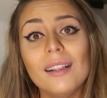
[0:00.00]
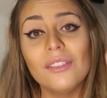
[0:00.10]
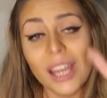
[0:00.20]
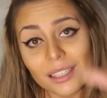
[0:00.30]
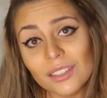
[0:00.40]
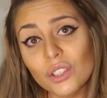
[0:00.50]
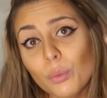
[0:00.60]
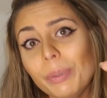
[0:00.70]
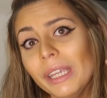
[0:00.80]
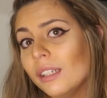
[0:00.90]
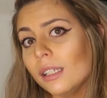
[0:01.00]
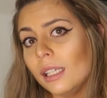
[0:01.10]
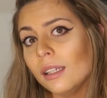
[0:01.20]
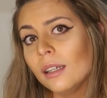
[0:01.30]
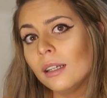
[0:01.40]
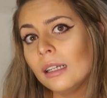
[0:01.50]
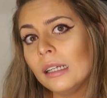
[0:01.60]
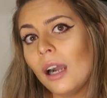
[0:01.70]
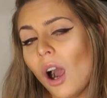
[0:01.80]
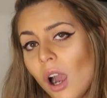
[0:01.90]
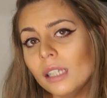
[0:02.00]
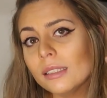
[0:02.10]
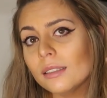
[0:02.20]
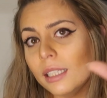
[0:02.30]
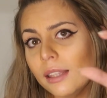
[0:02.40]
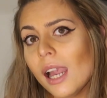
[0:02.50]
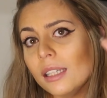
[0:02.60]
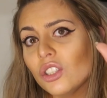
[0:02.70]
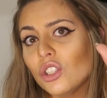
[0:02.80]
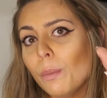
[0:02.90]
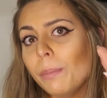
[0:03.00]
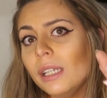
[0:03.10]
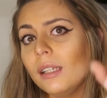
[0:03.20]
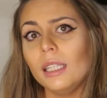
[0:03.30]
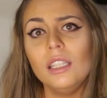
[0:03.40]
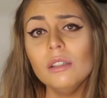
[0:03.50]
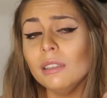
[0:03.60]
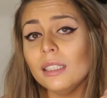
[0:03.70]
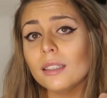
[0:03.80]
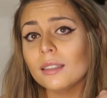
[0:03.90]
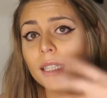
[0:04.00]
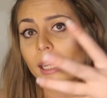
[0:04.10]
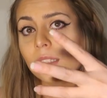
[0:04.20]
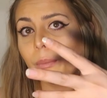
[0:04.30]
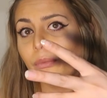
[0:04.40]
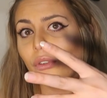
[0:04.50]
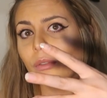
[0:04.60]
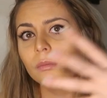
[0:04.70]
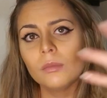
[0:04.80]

that is stupidity. Honestly, that is stupidity. You need to stand up for...